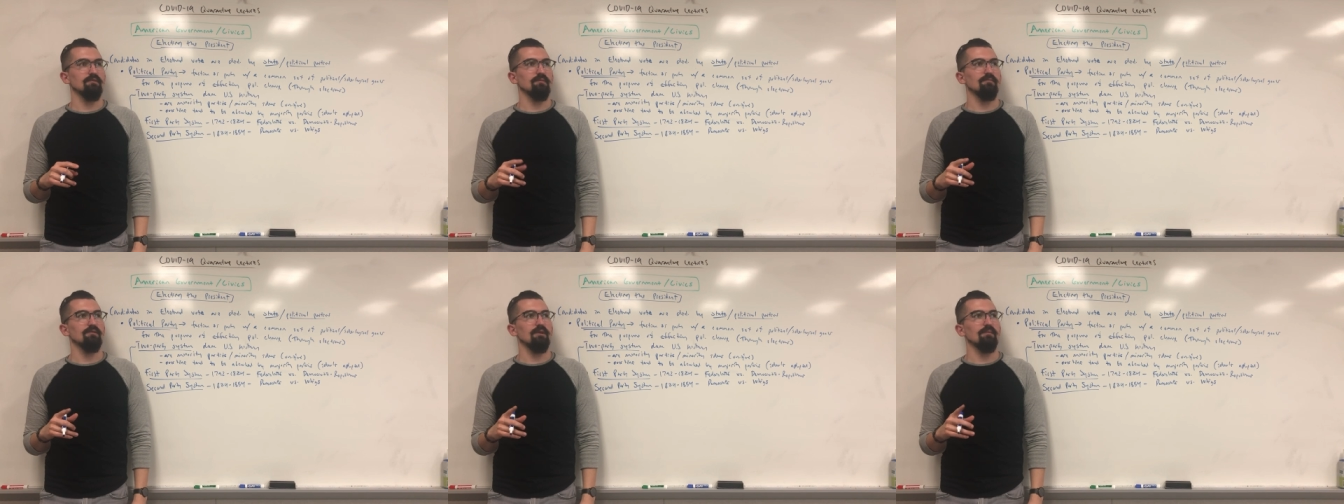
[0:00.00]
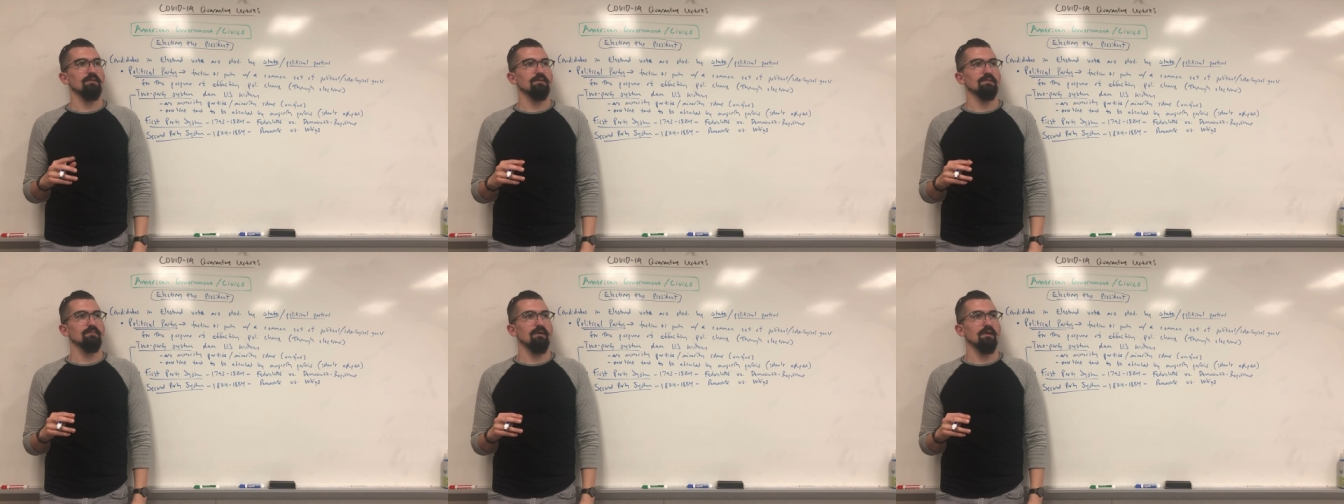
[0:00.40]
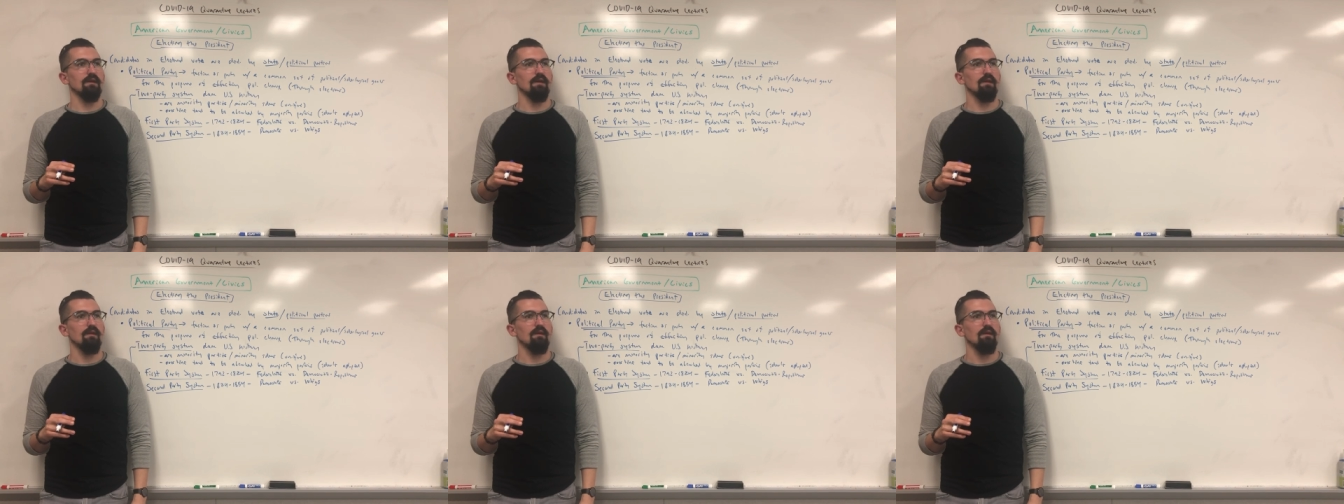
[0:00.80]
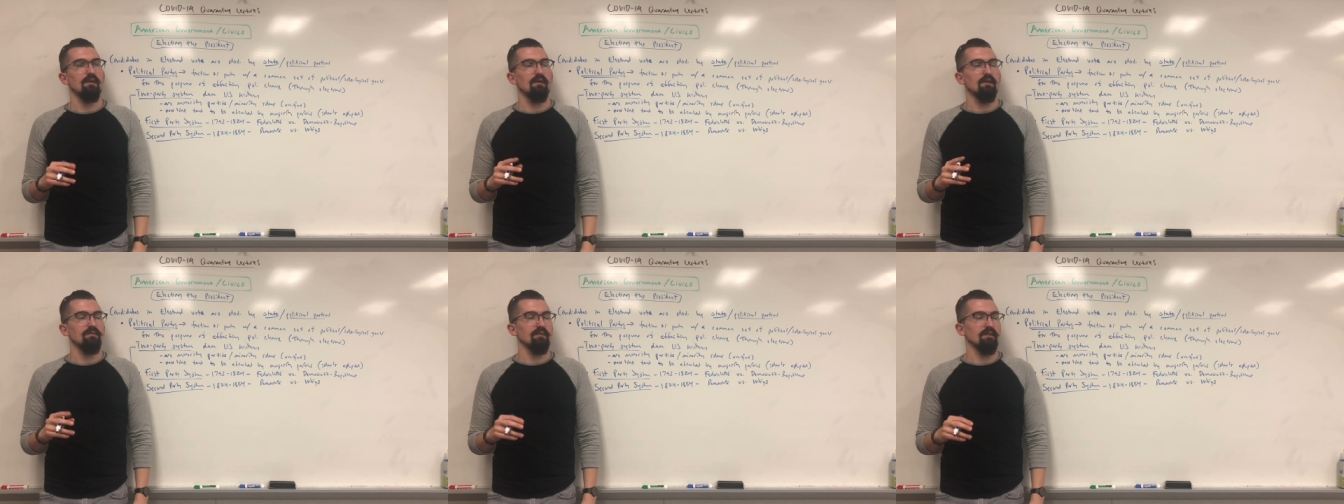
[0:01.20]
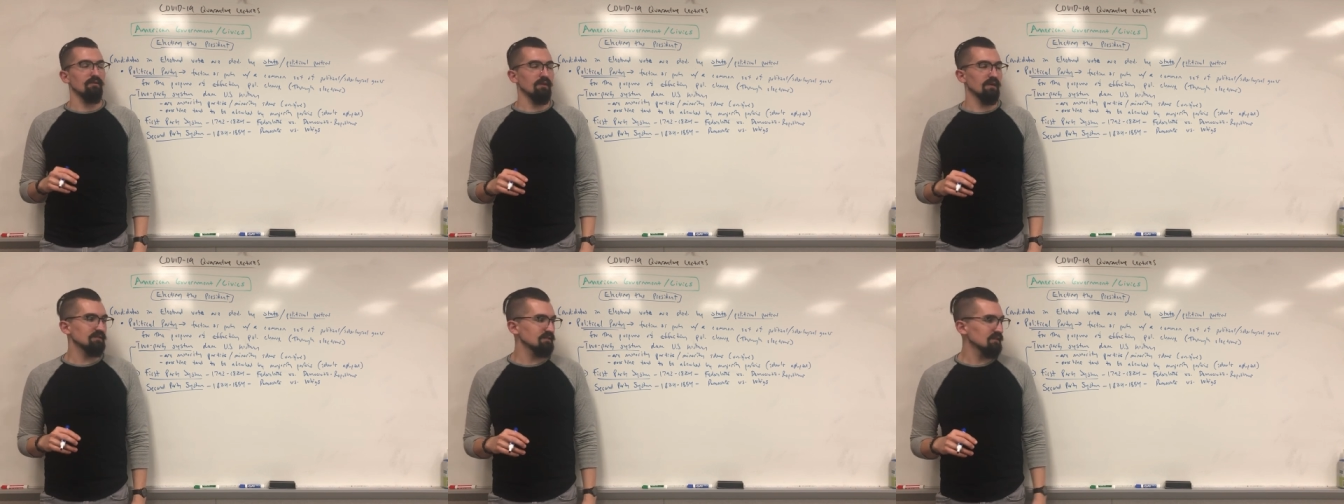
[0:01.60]
flip-flopping this in my head.
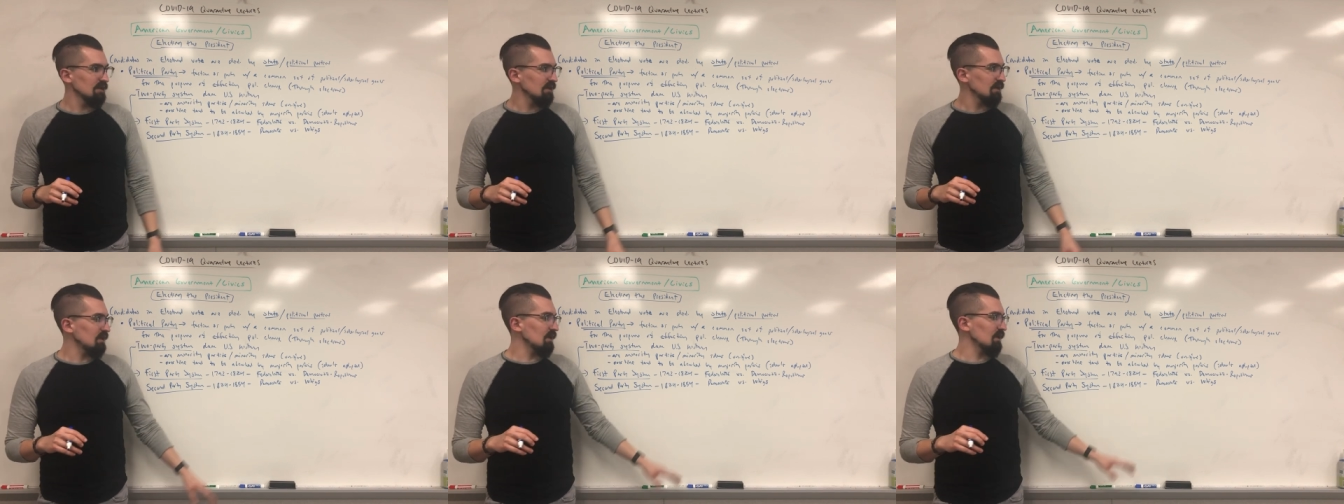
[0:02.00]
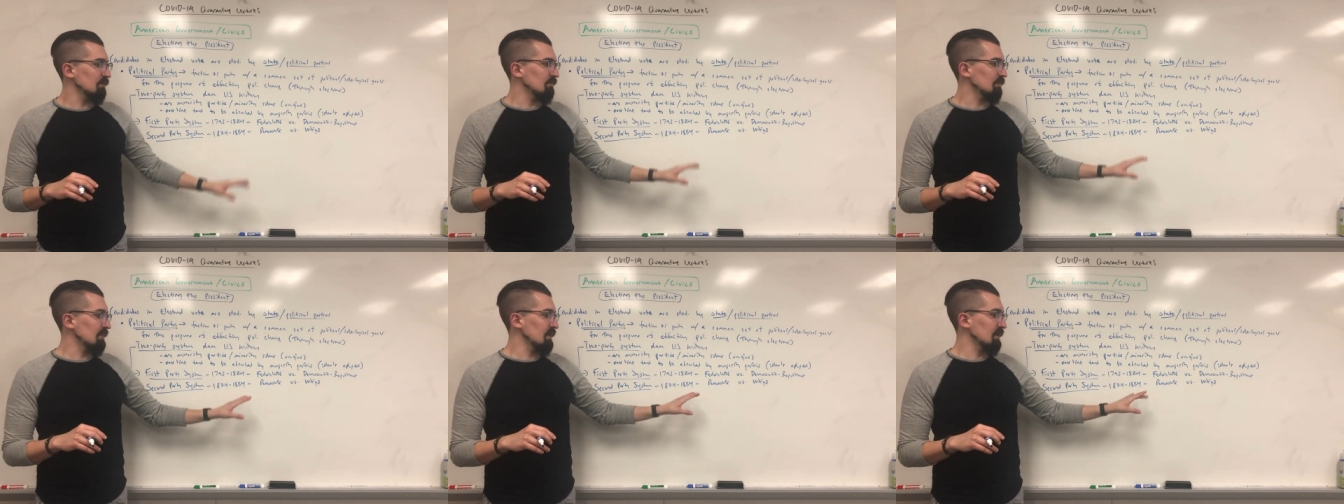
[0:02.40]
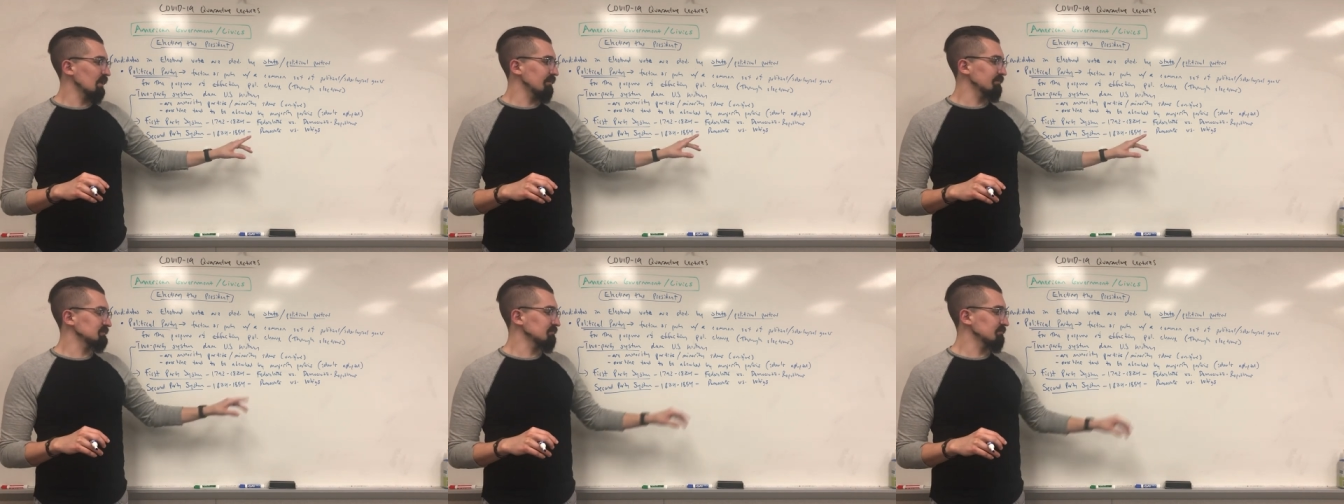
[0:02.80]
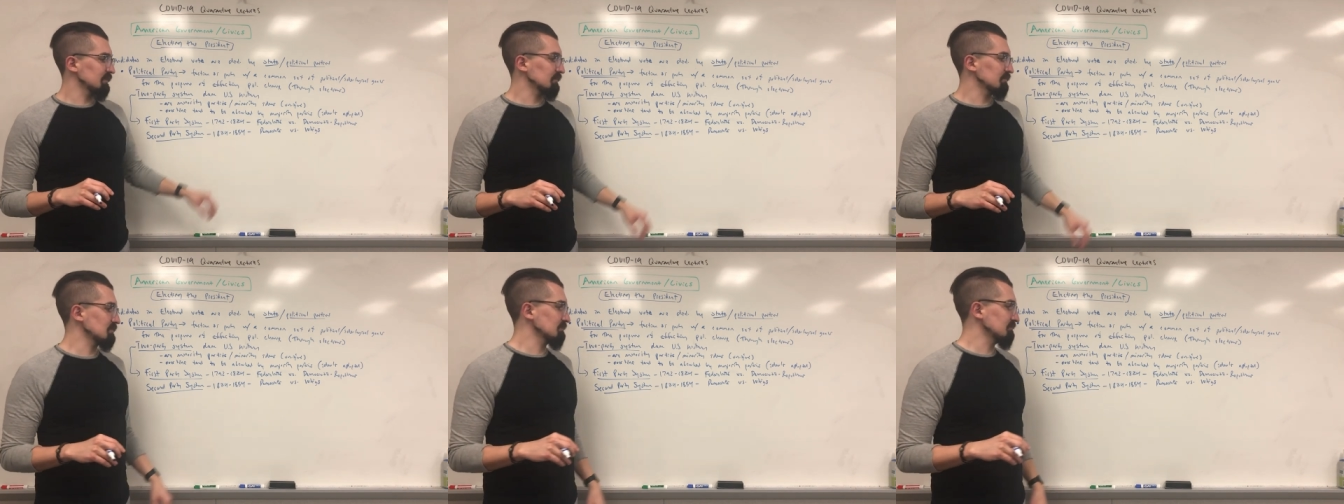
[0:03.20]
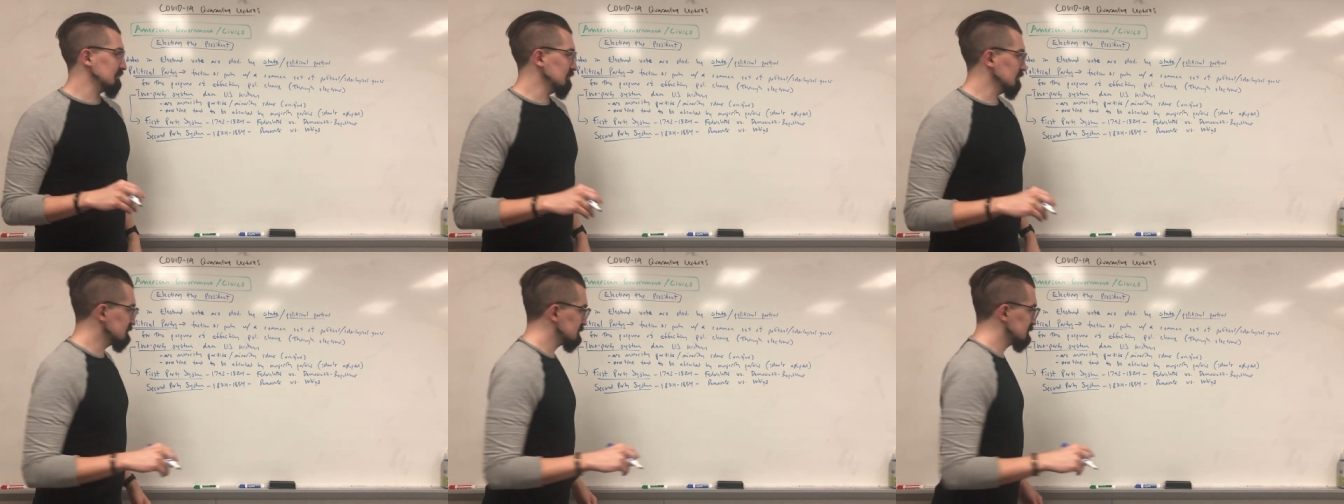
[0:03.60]
Nonetheless, they have some varying
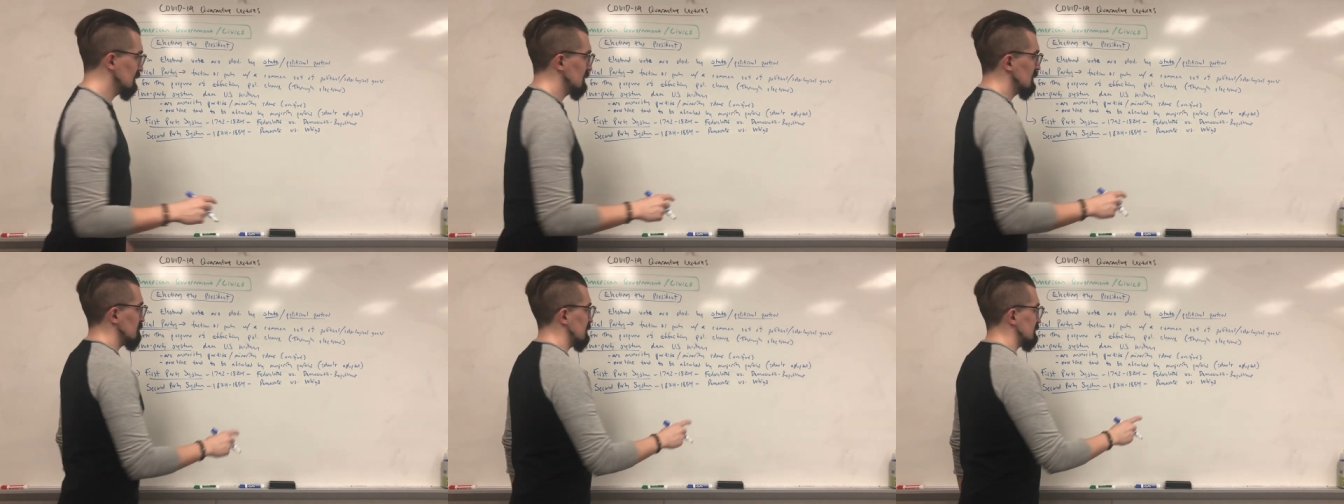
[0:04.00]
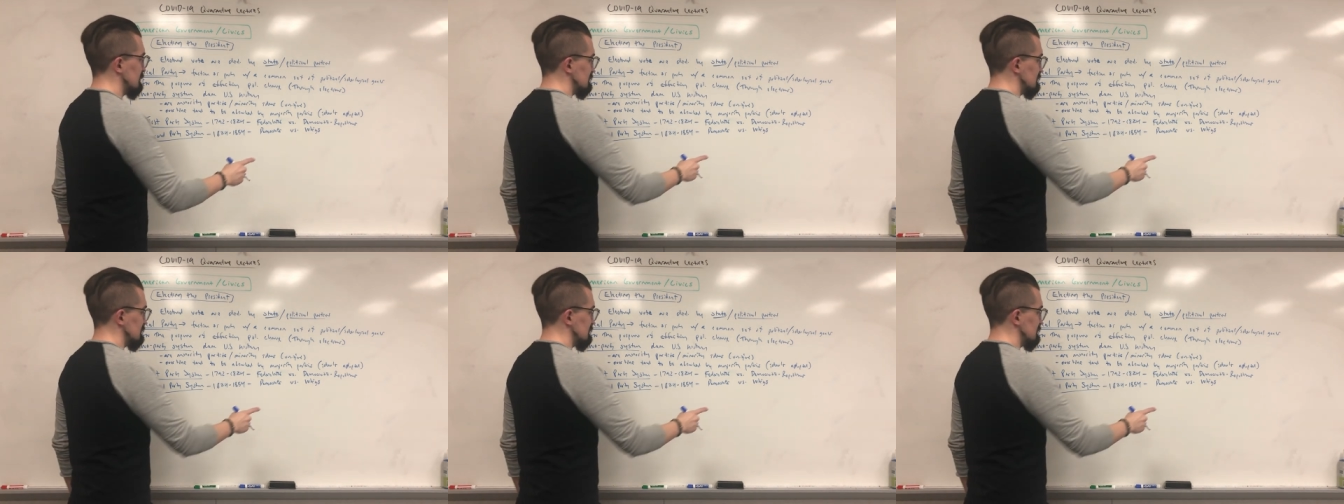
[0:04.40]
views, but